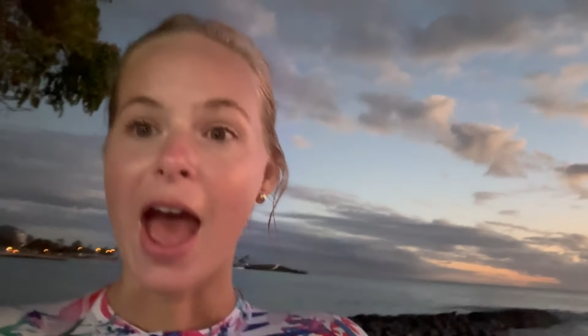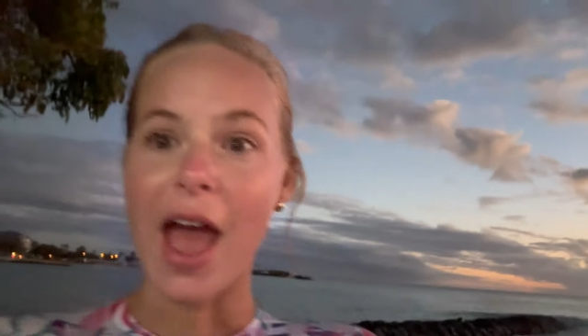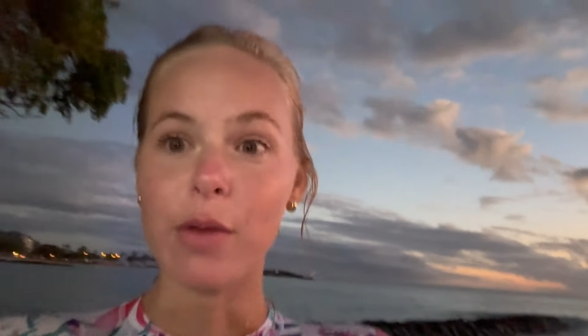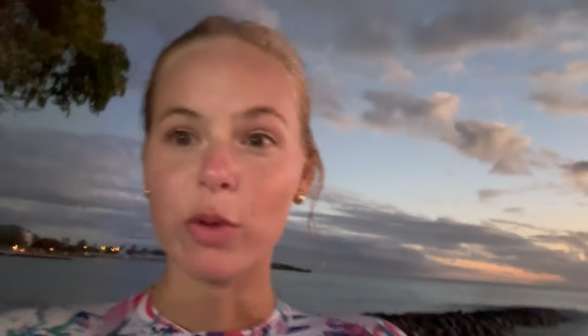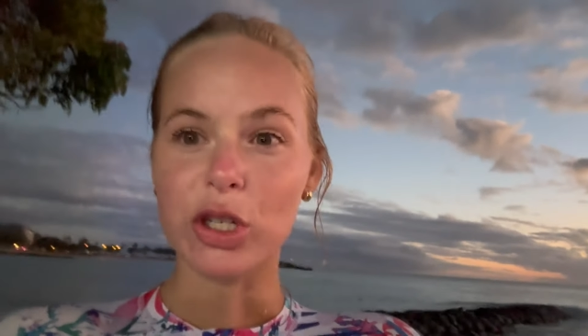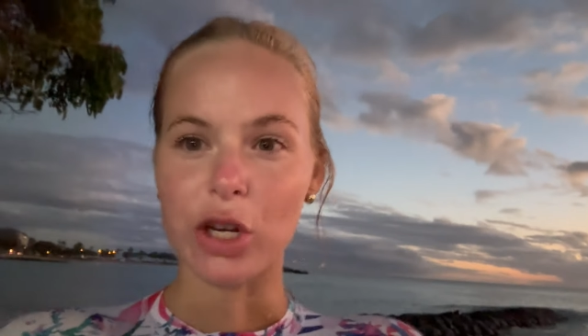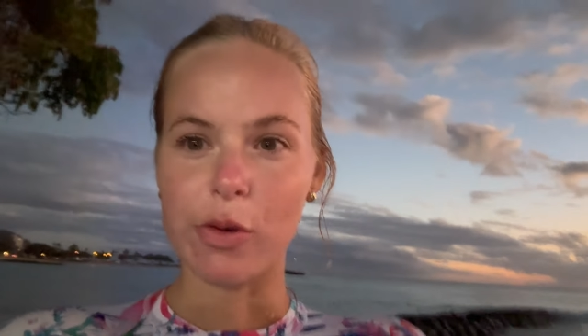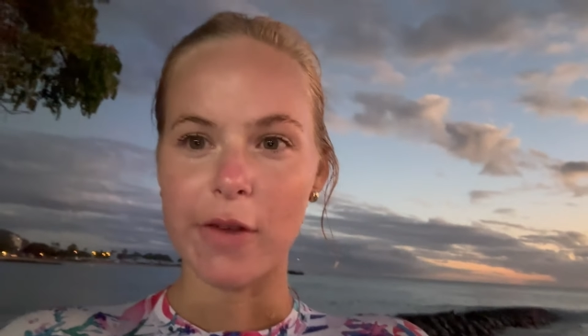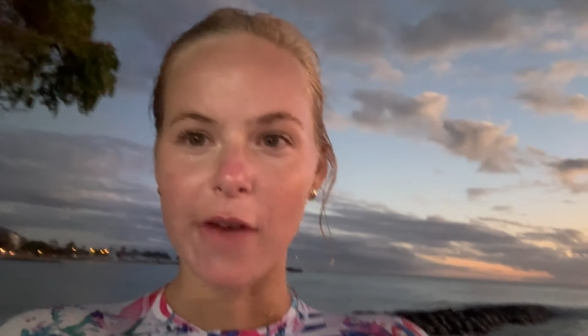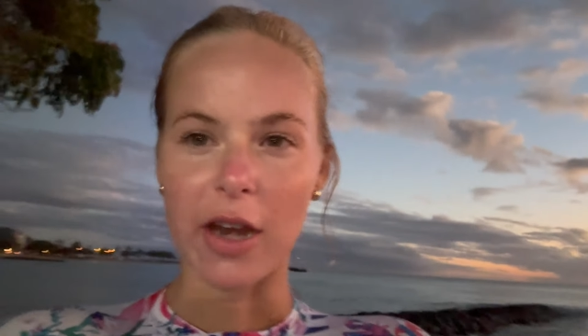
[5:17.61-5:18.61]
I wish I
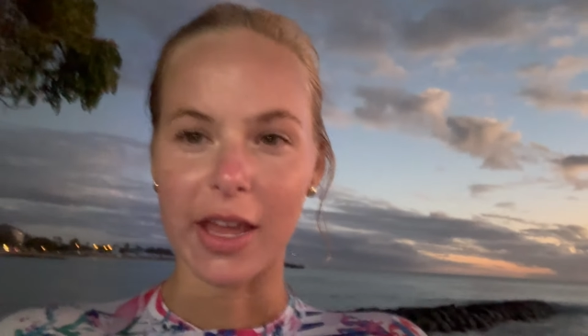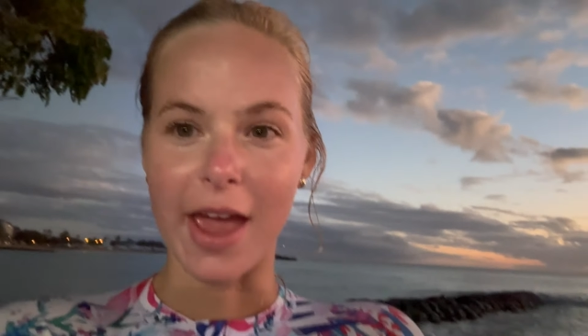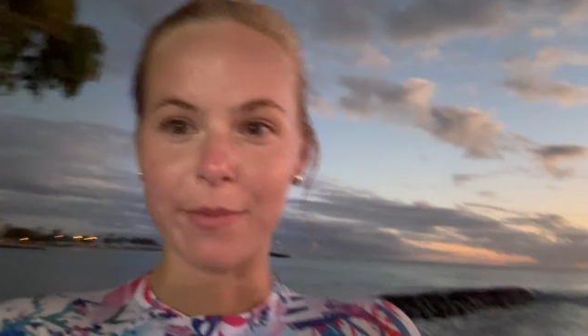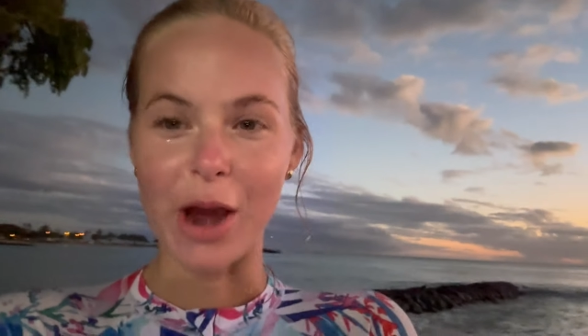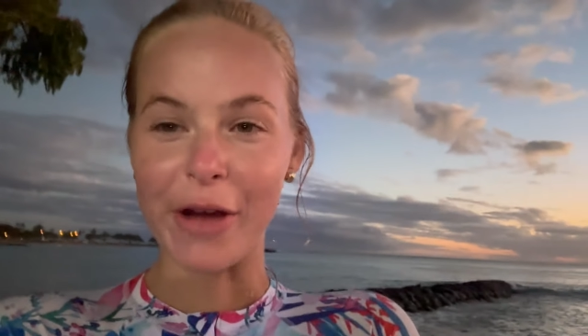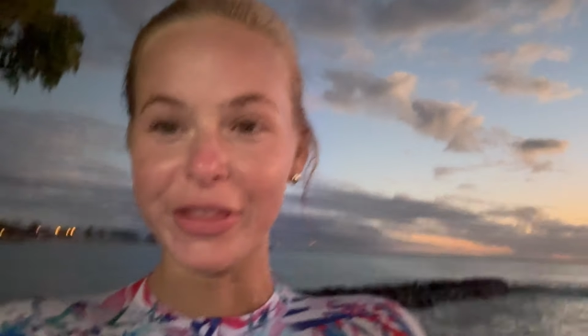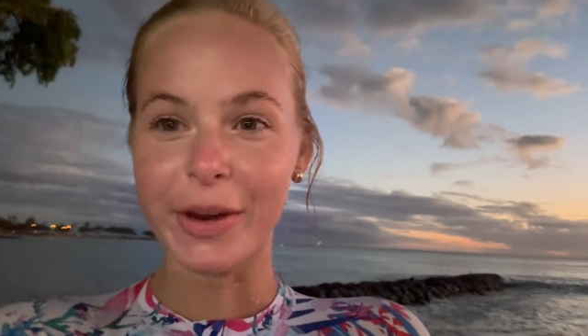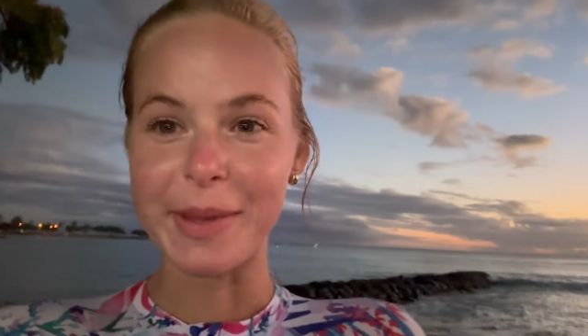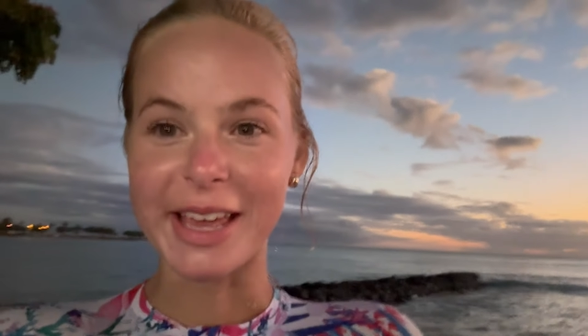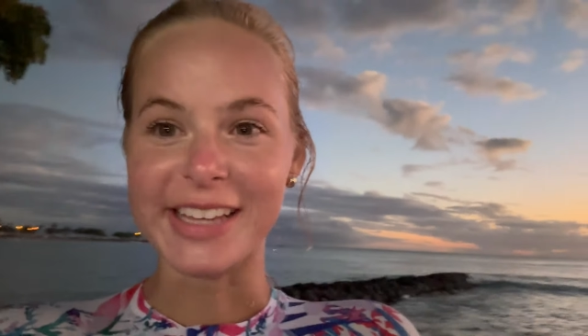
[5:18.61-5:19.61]
would have had a camera out there
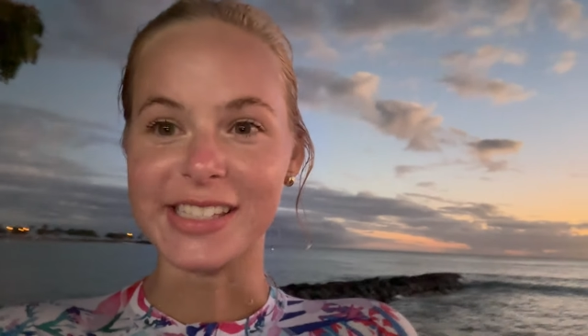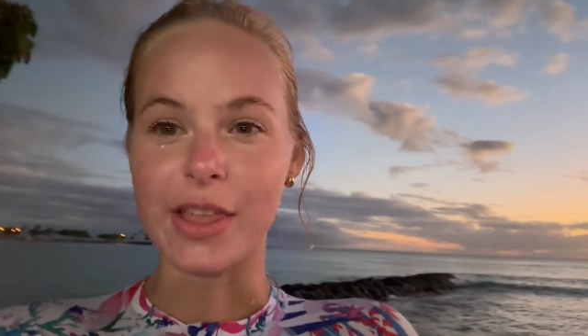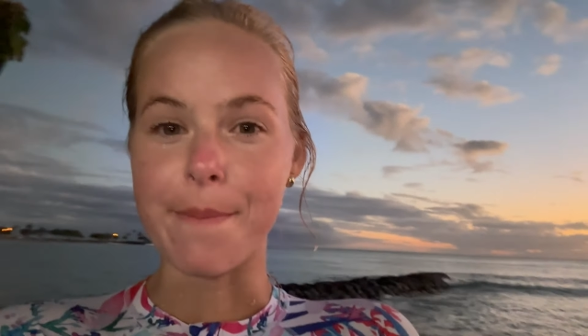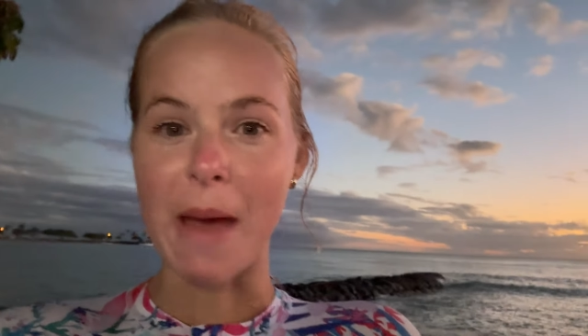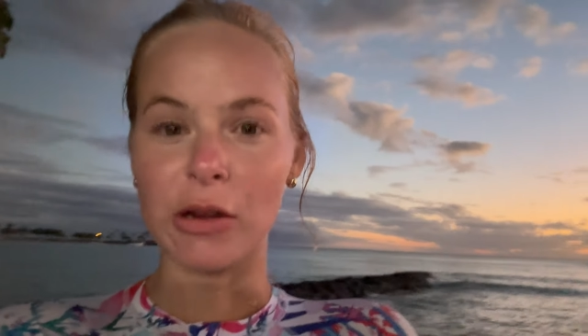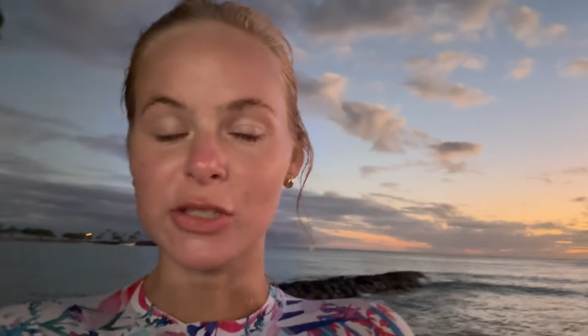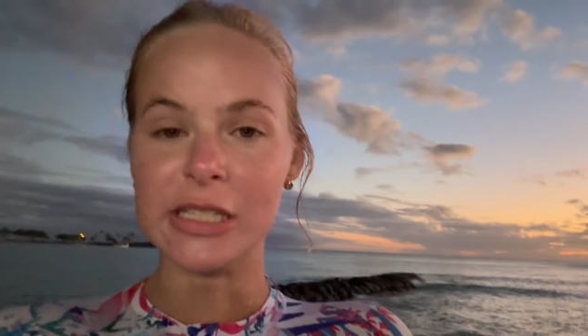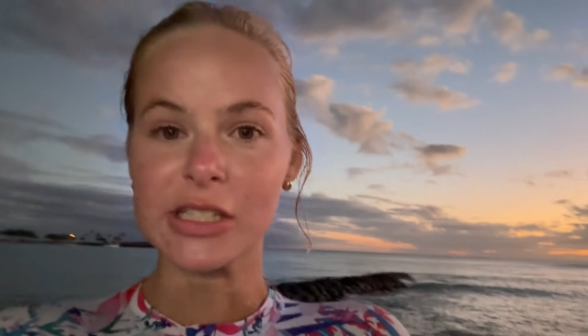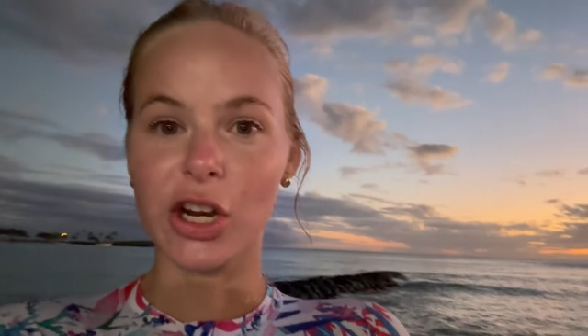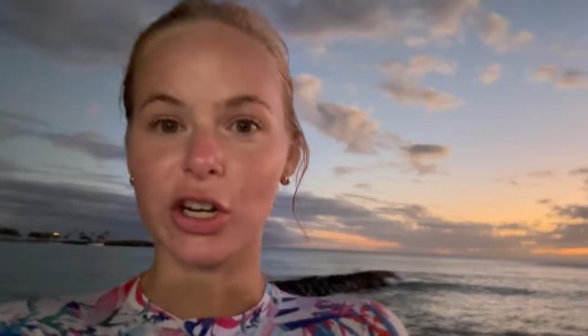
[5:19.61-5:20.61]
because the mountains are